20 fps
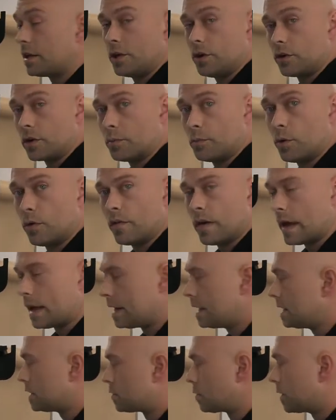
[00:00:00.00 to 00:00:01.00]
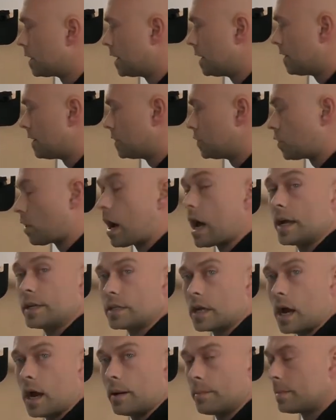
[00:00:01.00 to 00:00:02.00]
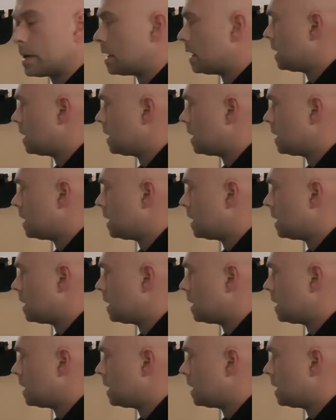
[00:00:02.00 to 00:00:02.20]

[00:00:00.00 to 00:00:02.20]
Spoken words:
that you can move at, is really the dry time.